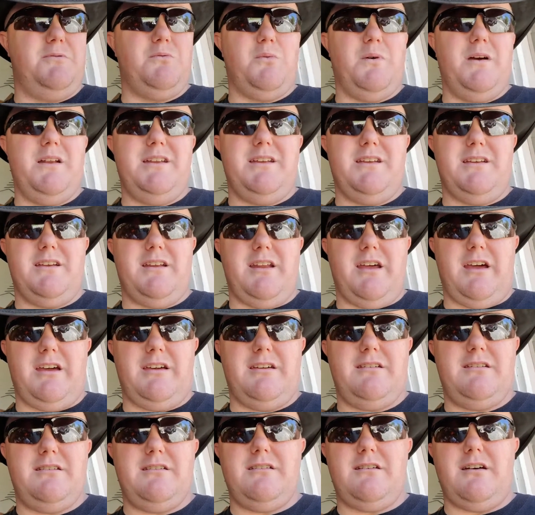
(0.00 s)
windy
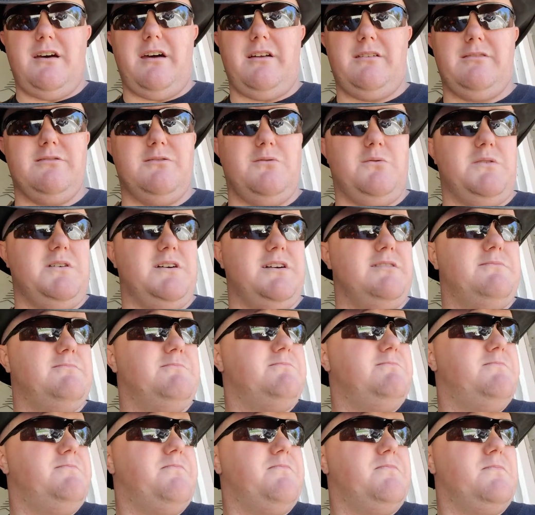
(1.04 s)
today. I don't know why.
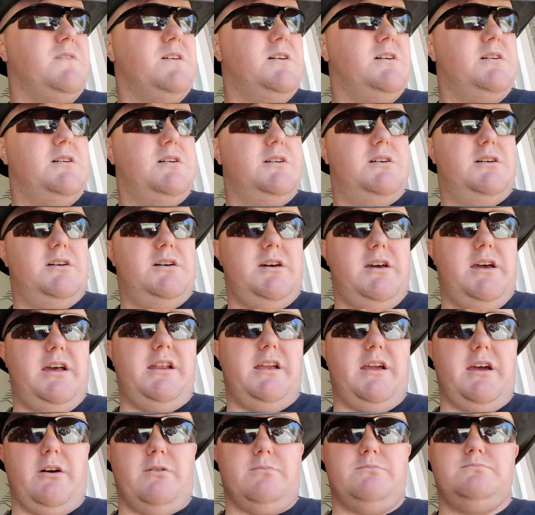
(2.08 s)

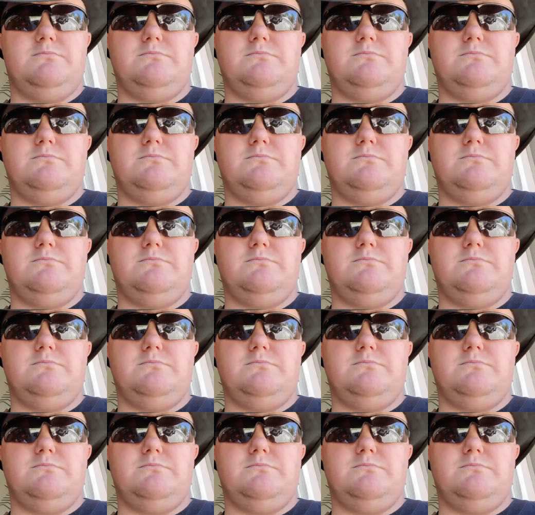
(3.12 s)
Anyhow,